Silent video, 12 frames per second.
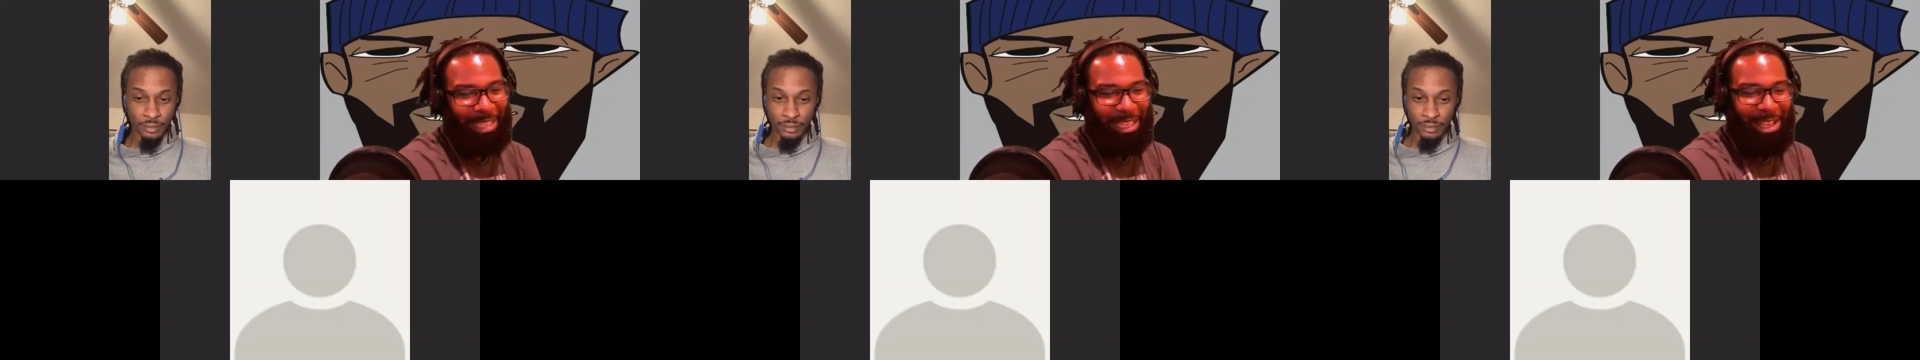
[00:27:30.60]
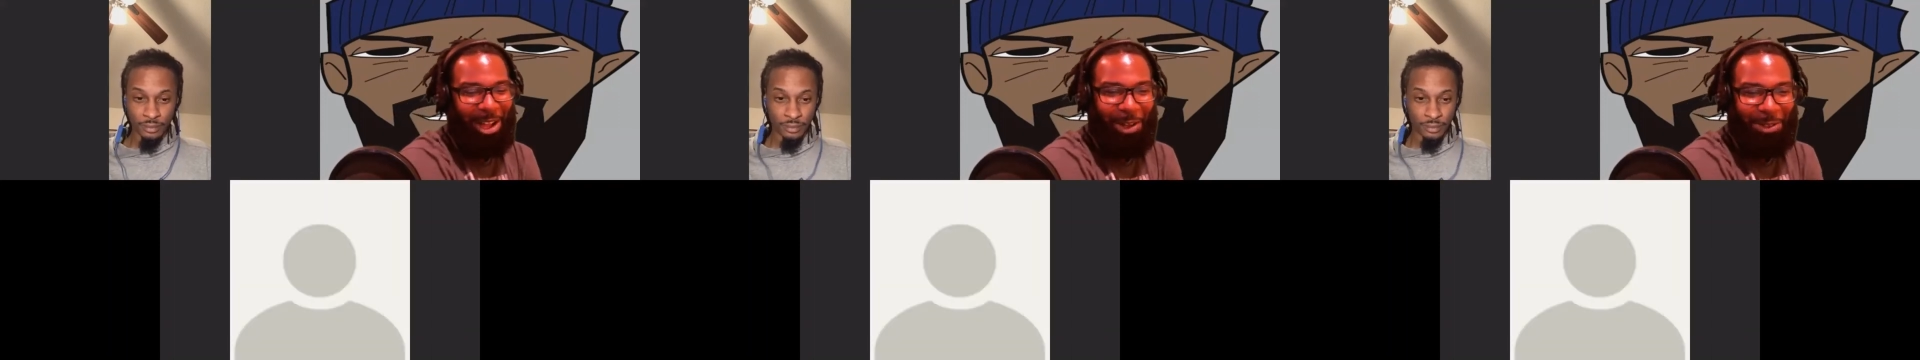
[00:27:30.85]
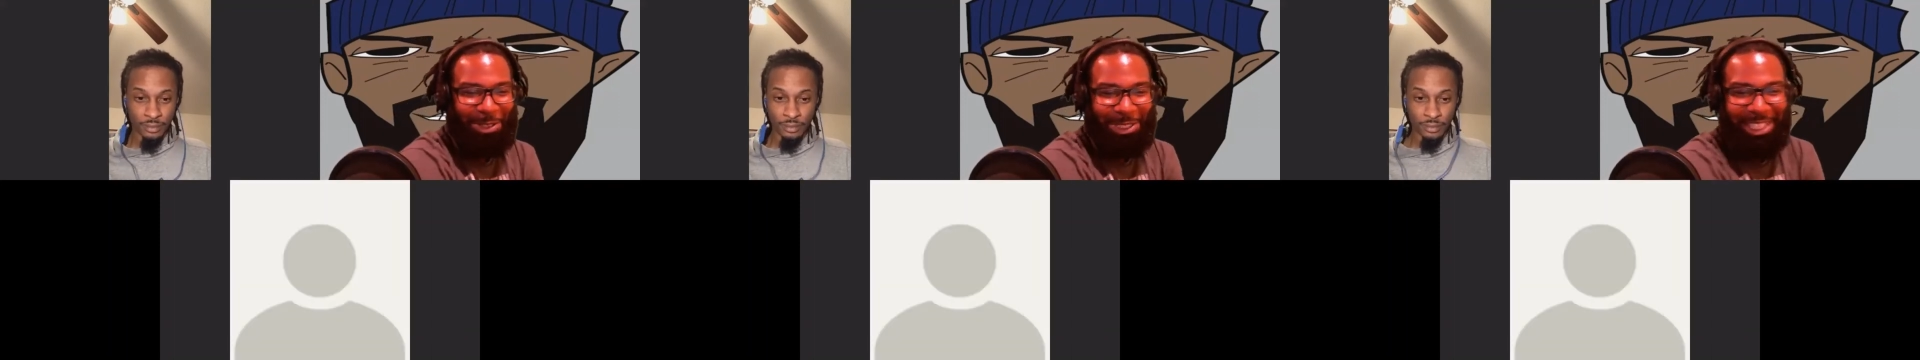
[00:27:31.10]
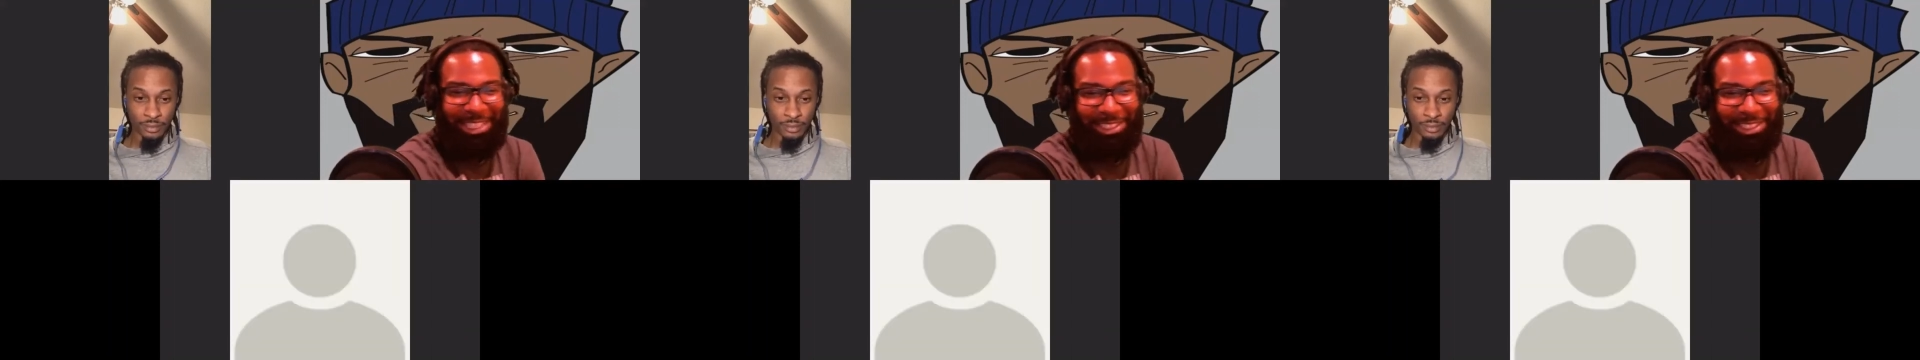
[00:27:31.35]
Speaker 1: They call
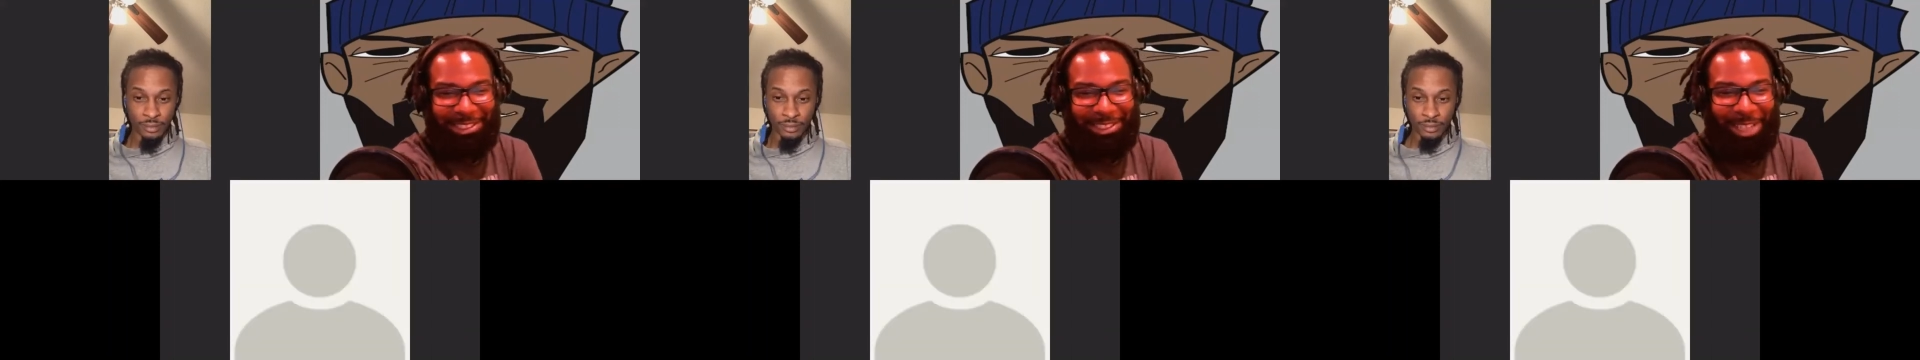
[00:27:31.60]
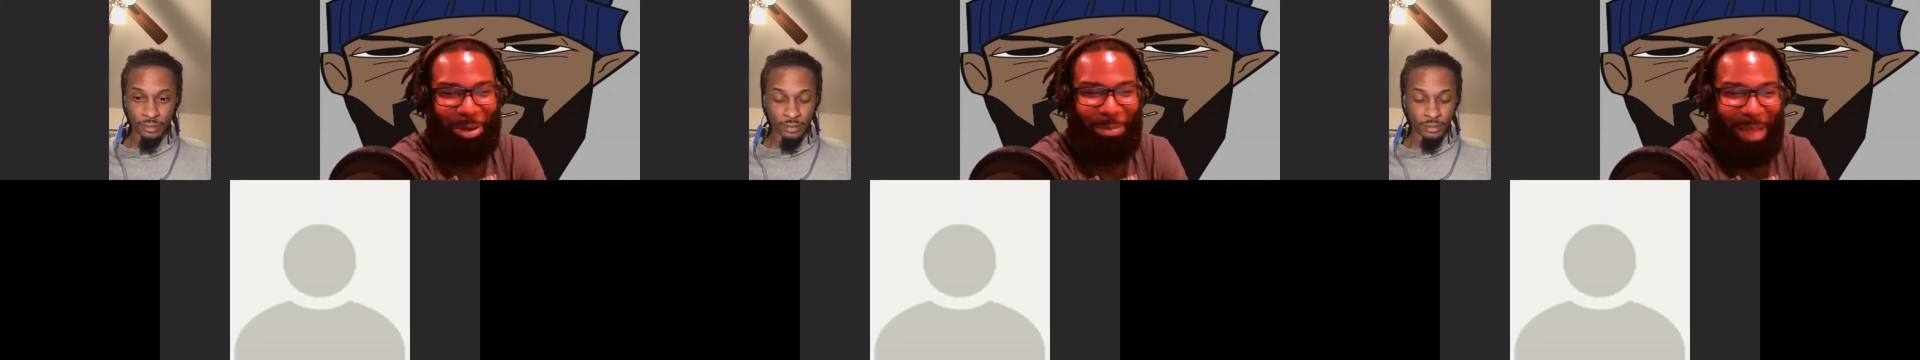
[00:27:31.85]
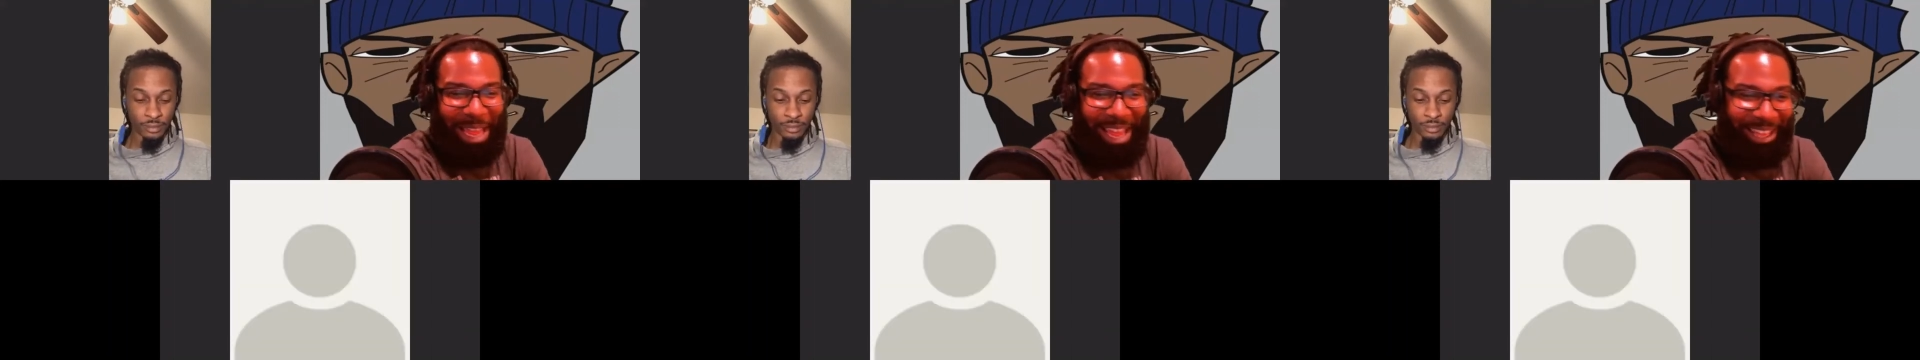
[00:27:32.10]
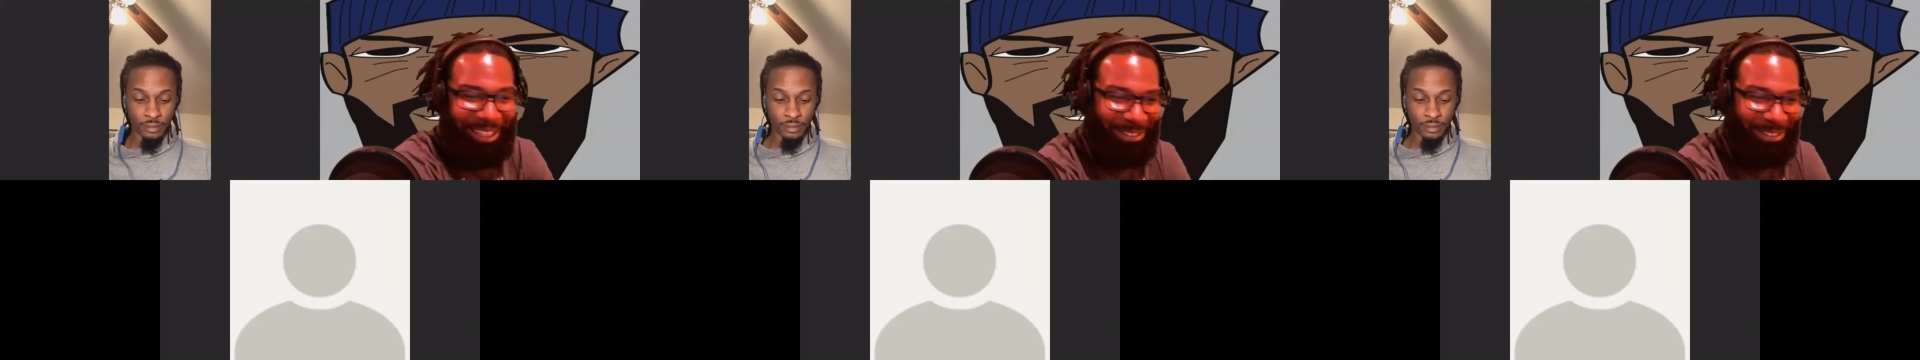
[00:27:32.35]
Jeezy the
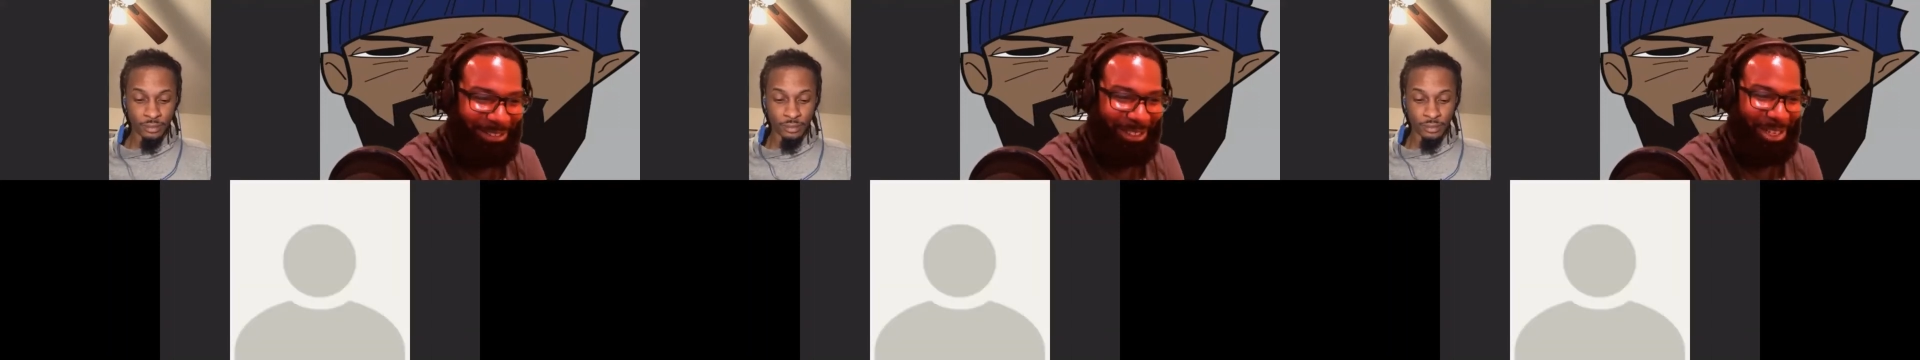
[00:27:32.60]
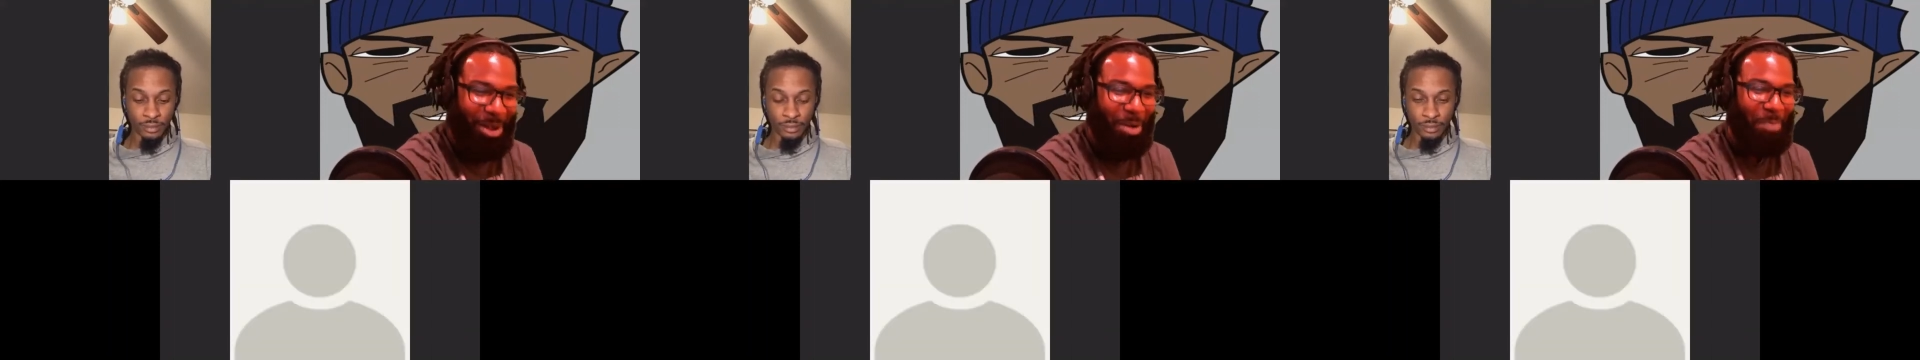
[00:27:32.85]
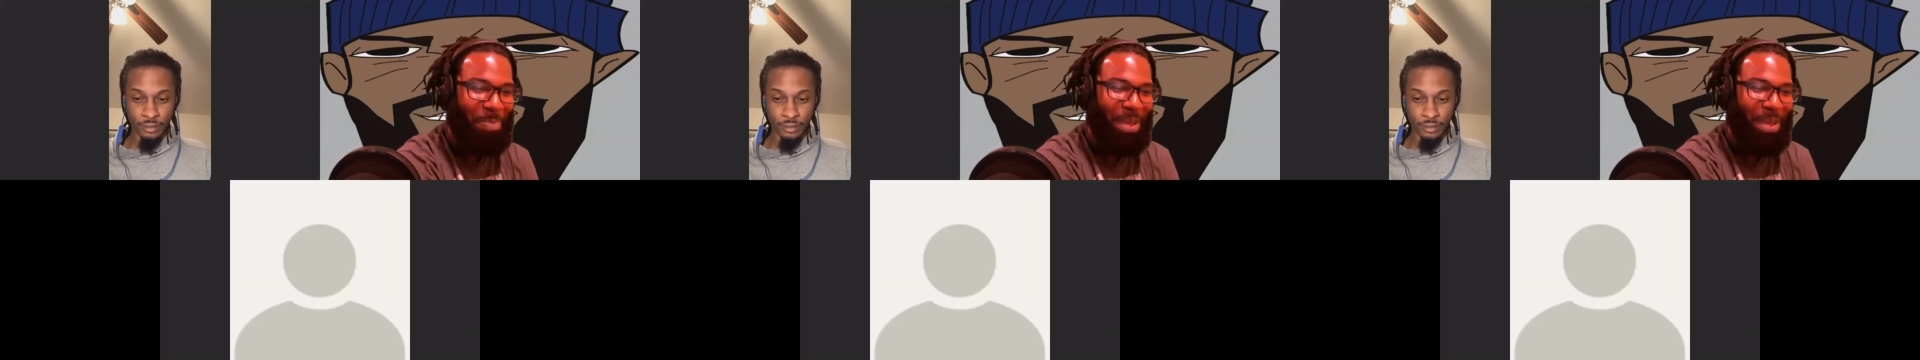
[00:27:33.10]
snowman. Call